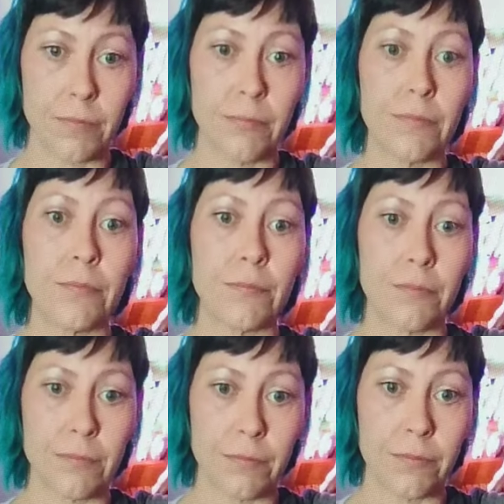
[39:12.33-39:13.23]

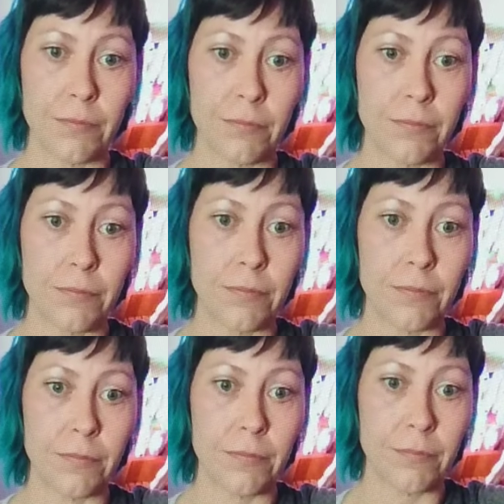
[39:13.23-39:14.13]

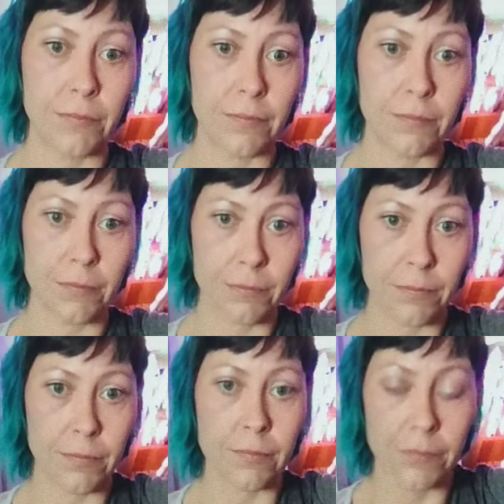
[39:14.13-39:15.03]

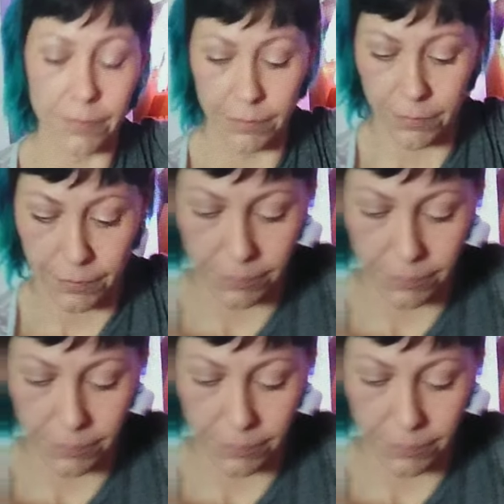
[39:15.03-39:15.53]
This person isn't speaking.